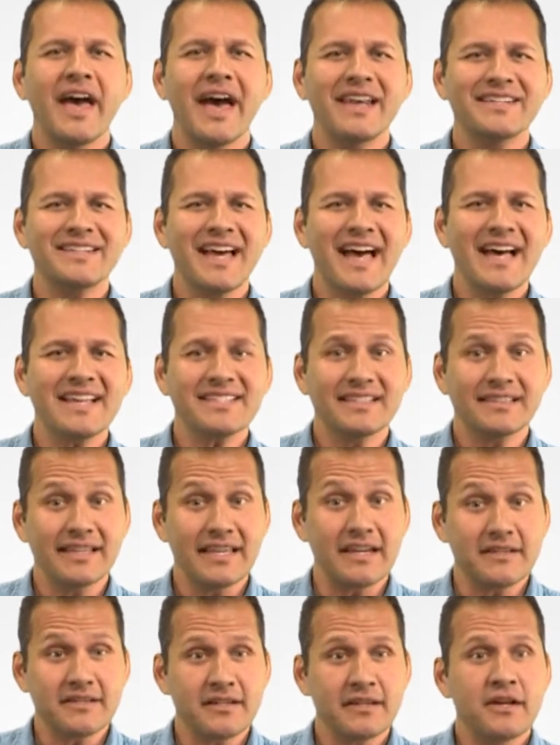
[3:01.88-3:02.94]
and tasks
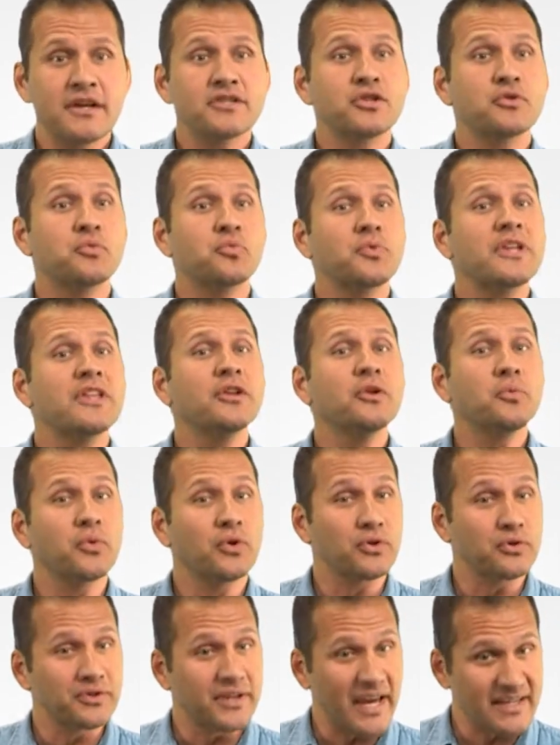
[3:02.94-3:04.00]
linked to
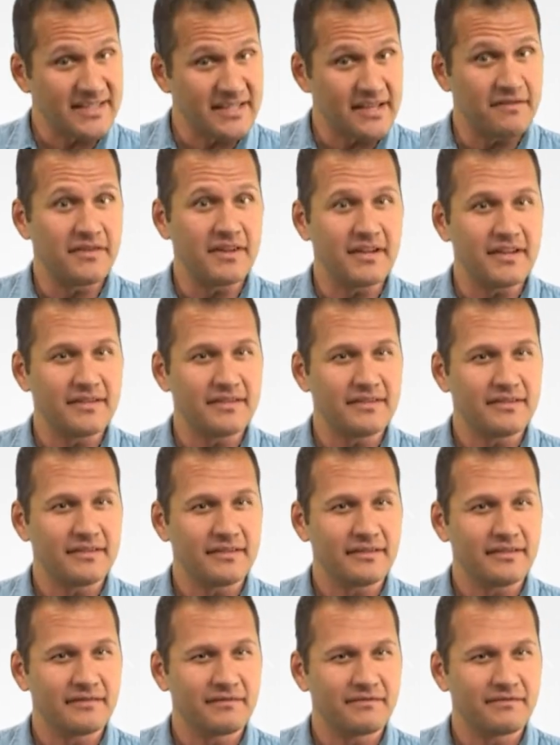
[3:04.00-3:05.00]
real-world activities.